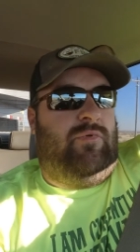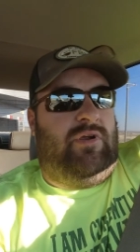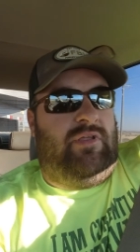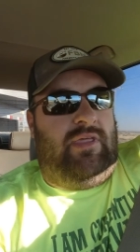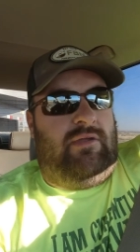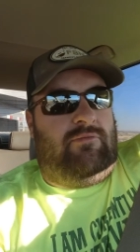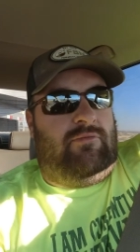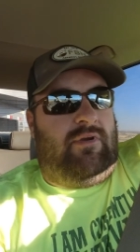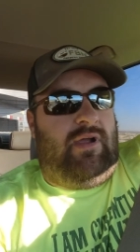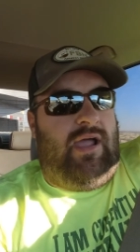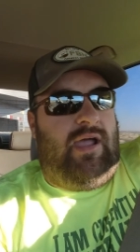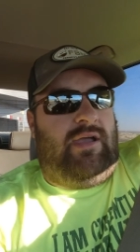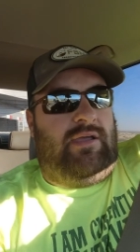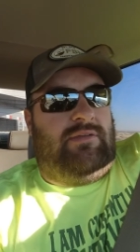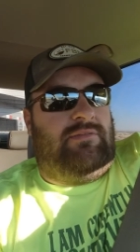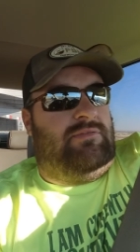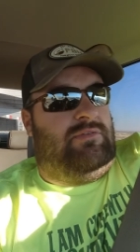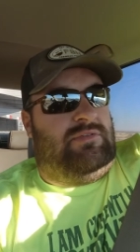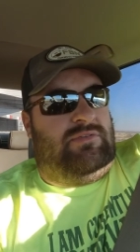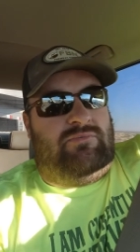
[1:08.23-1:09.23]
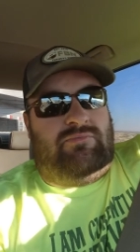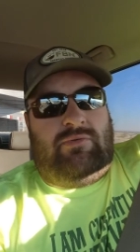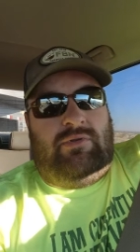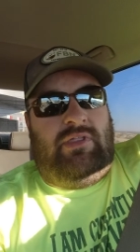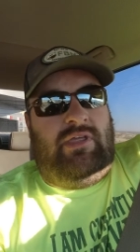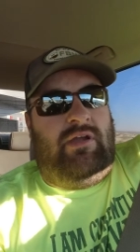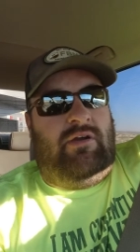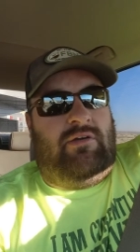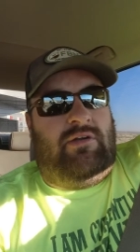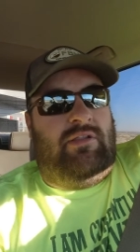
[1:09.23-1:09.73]
Where they were at, it was
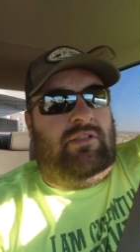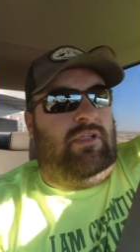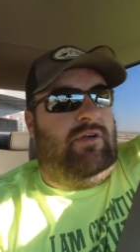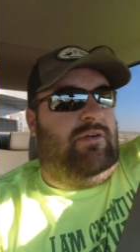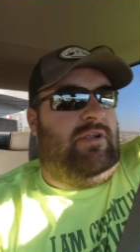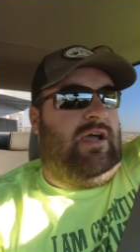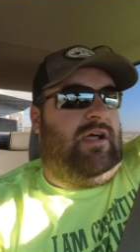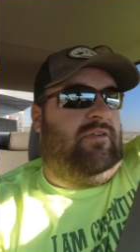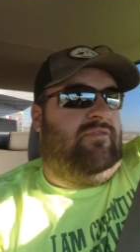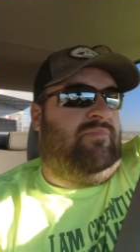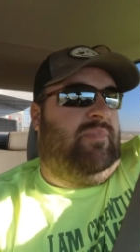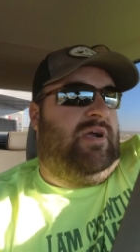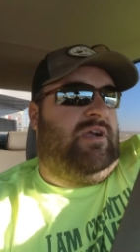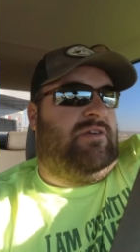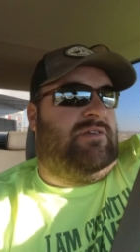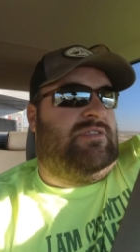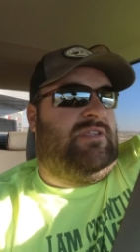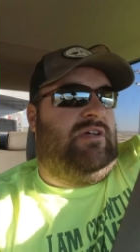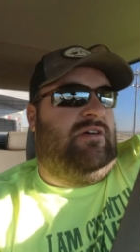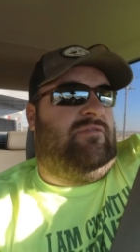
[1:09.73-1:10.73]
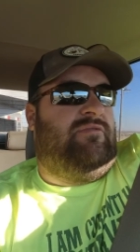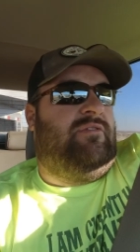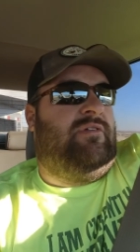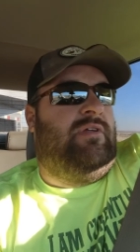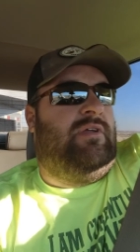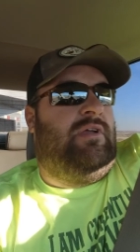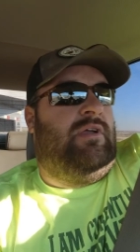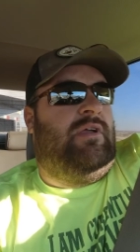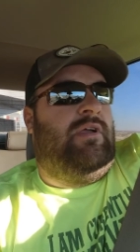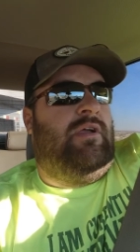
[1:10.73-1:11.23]
really hard to load out of by yourself.
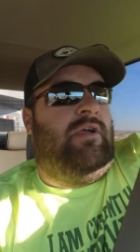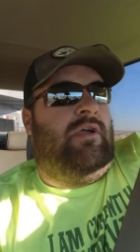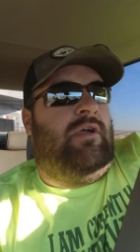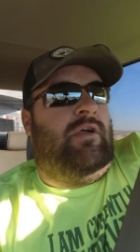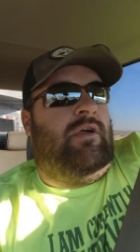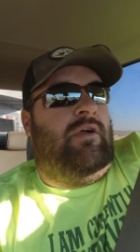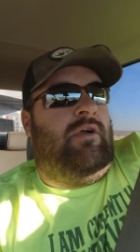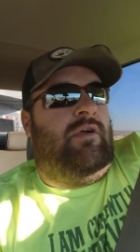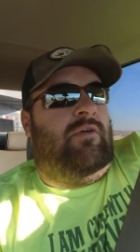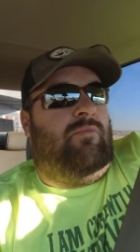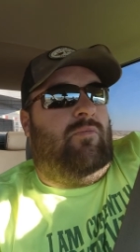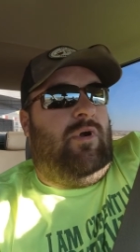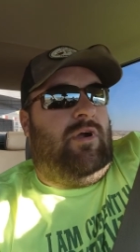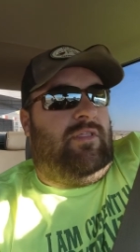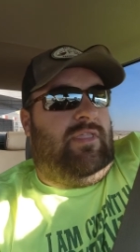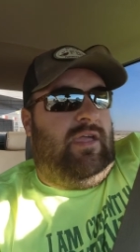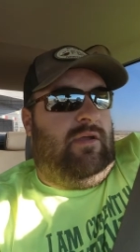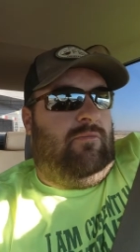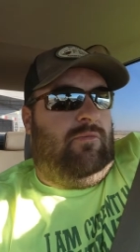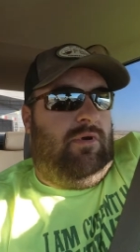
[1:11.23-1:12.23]
Where they